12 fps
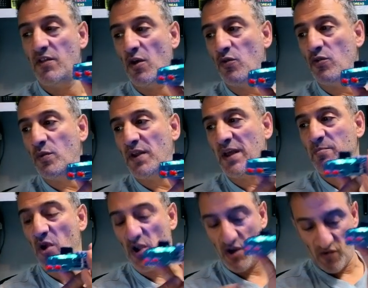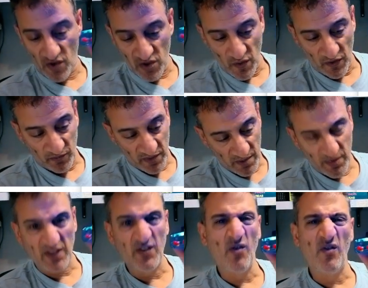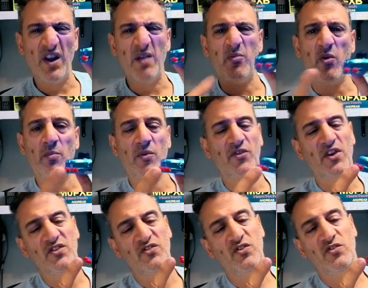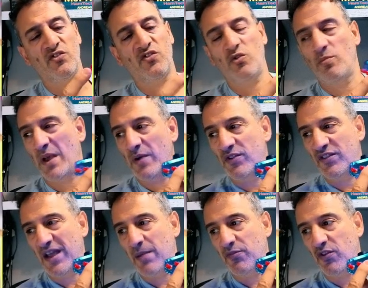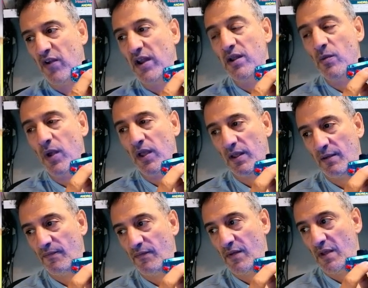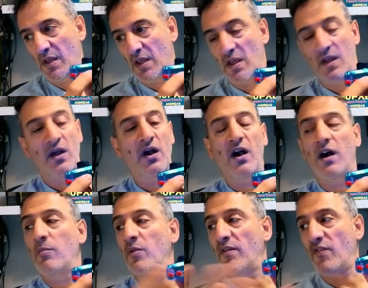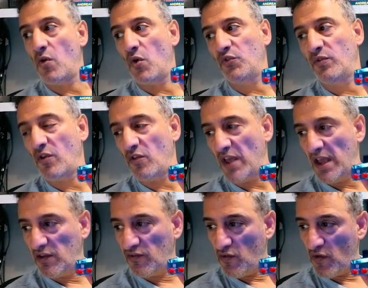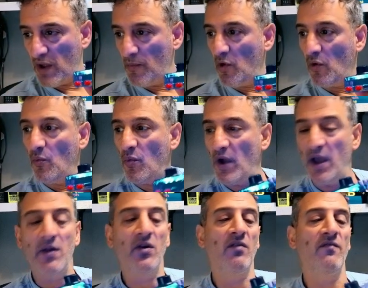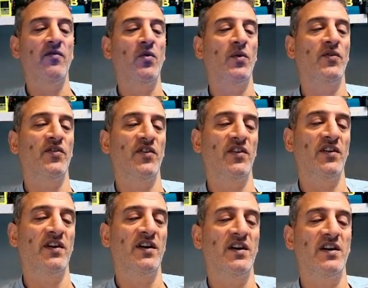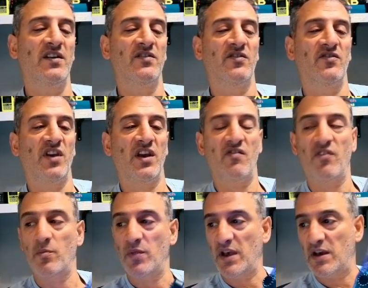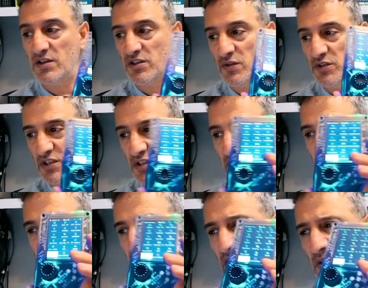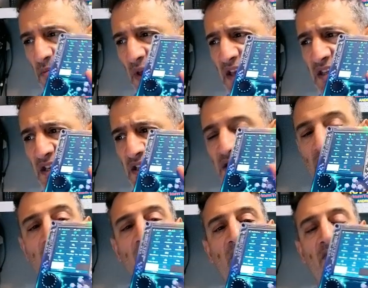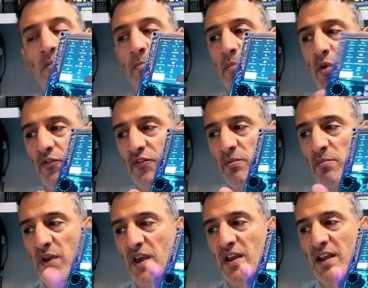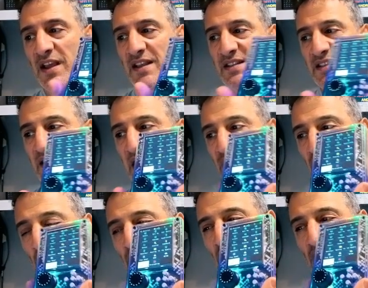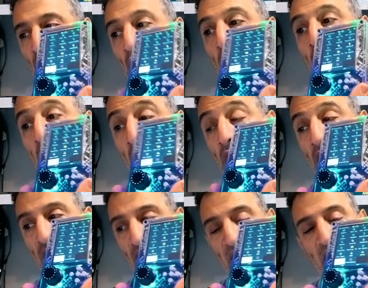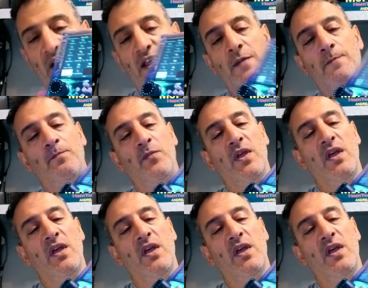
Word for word: The older one had micro USB, but that's not really a problem because I just use a two pound adapter anyway. Um, but of course, we've got the H4M on way, looking forward to, to tinkering with that. So just, you know, the basics are that the bottom bit is the actual, what does all the work really.